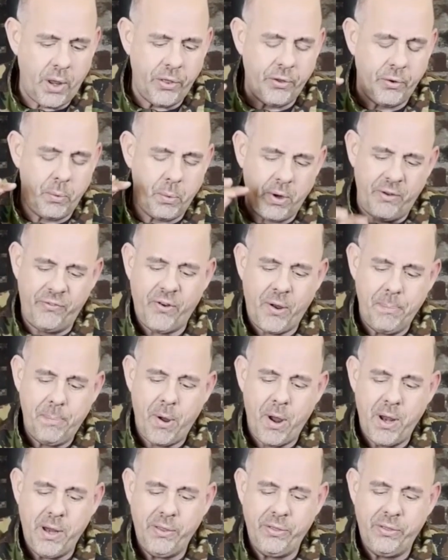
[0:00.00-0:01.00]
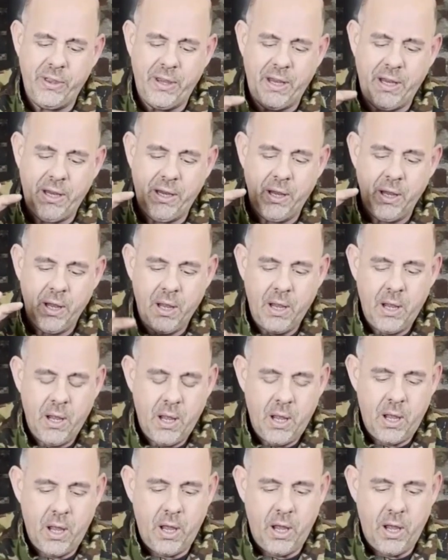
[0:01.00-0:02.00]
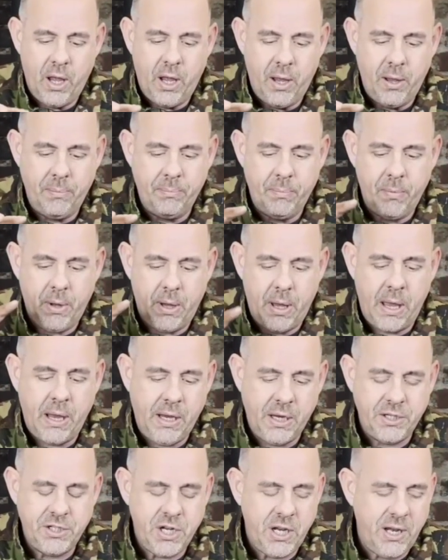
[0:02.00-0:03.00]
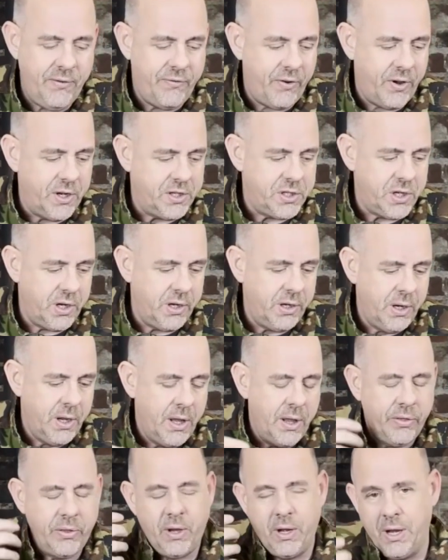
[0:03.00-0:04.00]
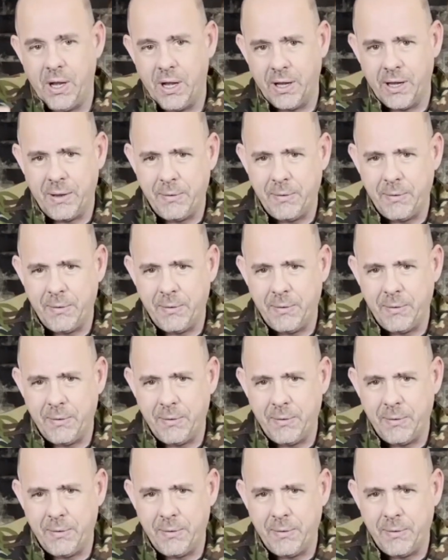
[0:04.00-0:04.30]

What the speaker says: I thought, well, if I buy the AEG version, then it'll